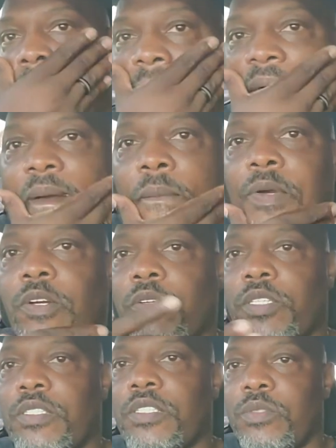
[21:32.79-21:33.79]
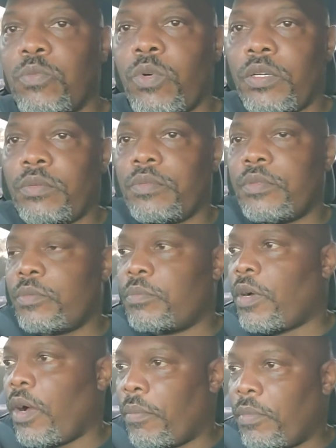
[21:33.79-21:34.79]
All right, I'm gonna go get this one
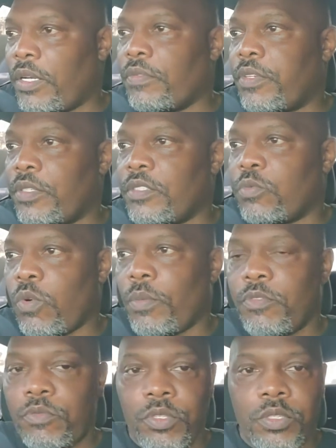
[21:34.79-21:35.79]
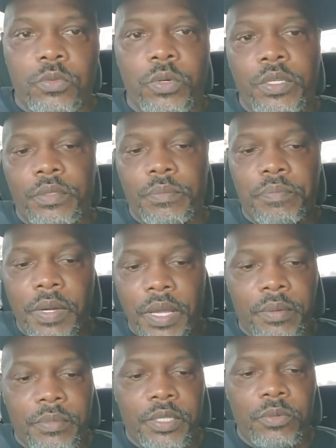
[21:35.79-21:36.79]
uh, money from this woman real quick.
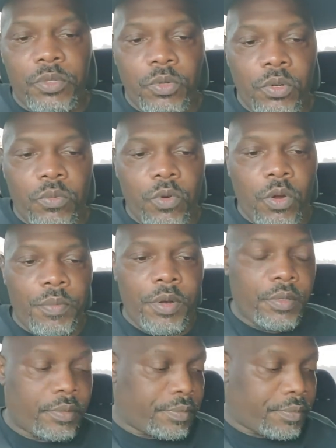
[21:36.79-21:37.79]
Bam, then we're going to Walmart.